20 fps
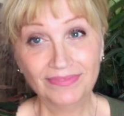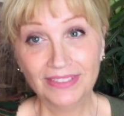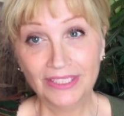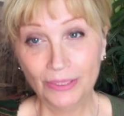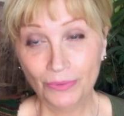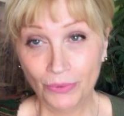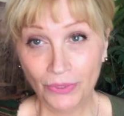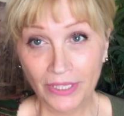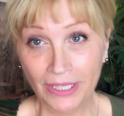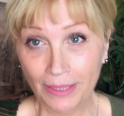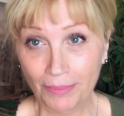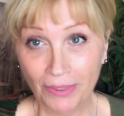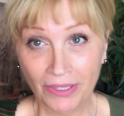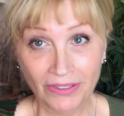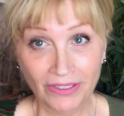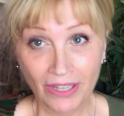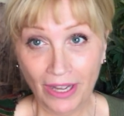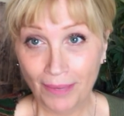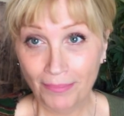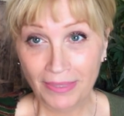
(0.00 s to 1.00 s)
you're worried
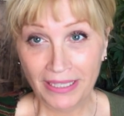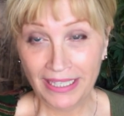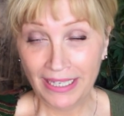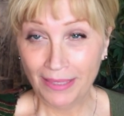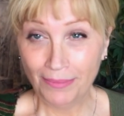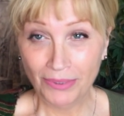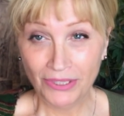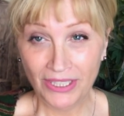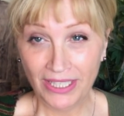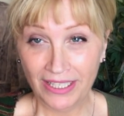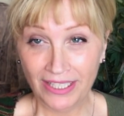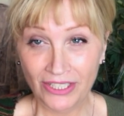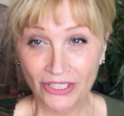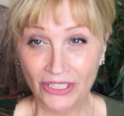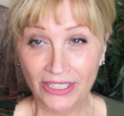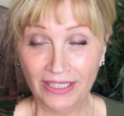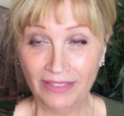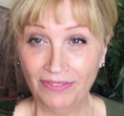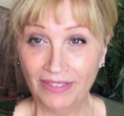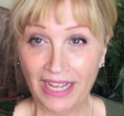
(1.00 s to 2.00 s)
about not being able to
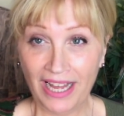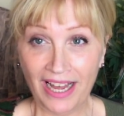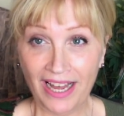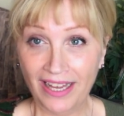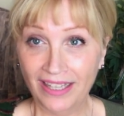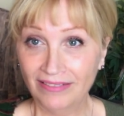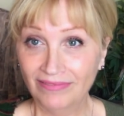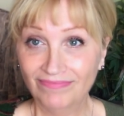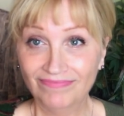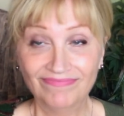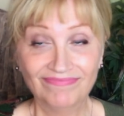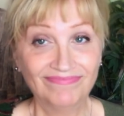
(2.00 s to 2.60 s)
achieve that.